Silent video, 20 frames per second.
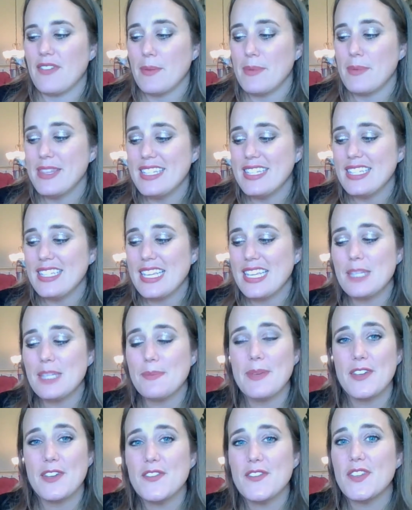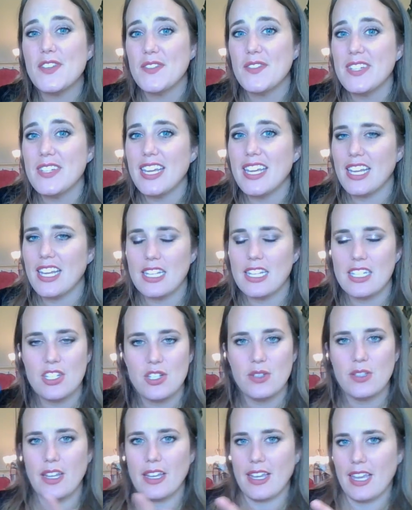I mean, this has SPF 50 in it.
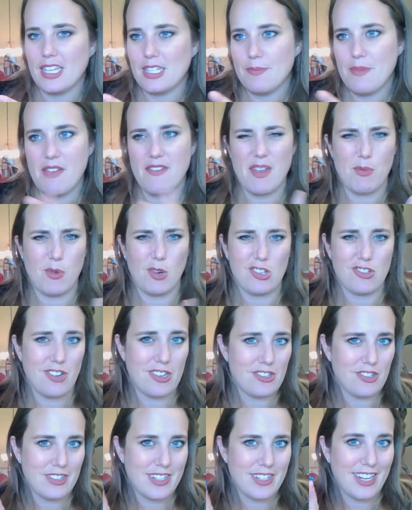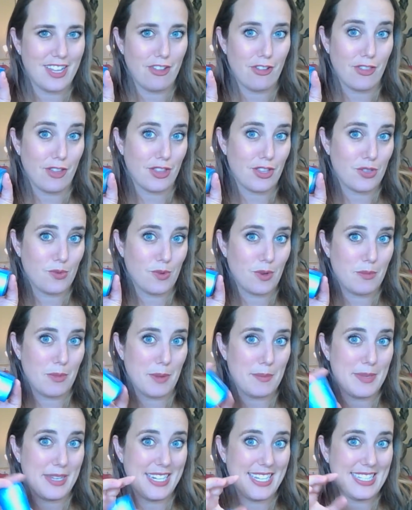Do like SPF and moisturizer together. I thought this one
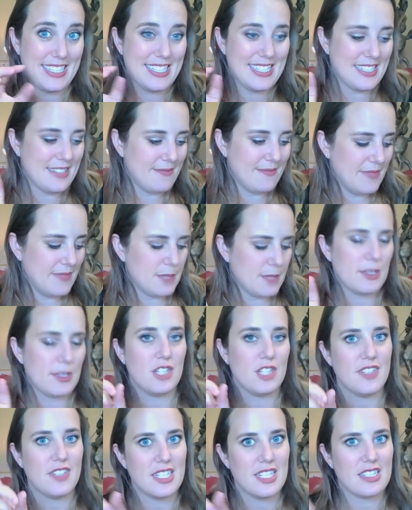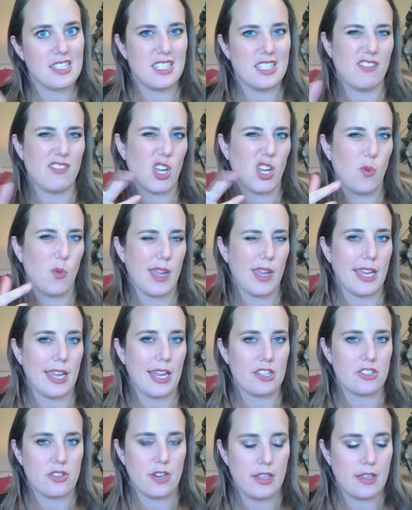might be nice, especially if it doesn't leave like a white
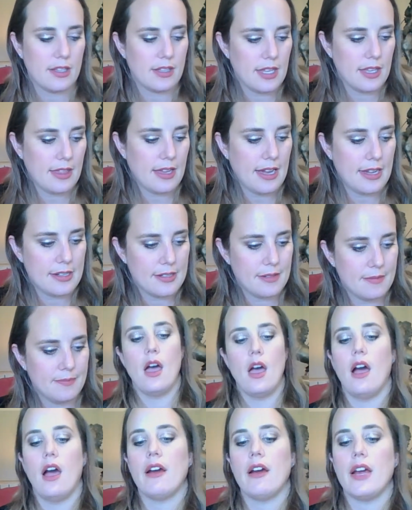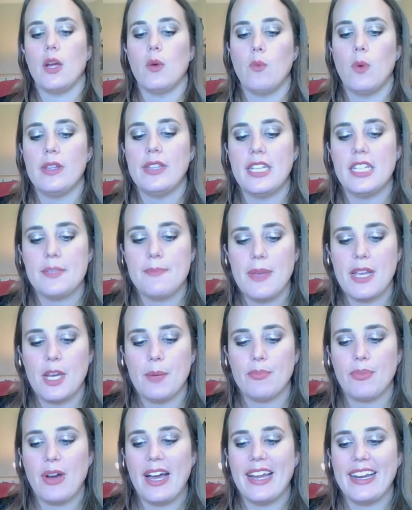cast or anything like that. All right, one less
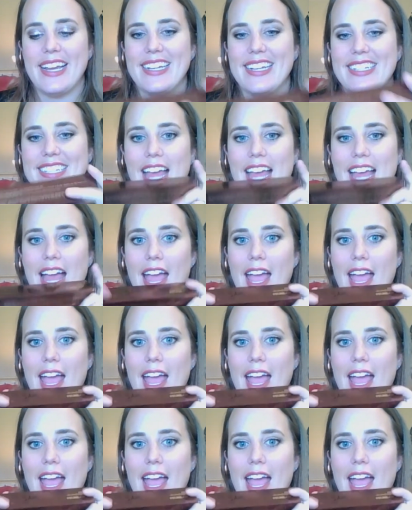makeup product.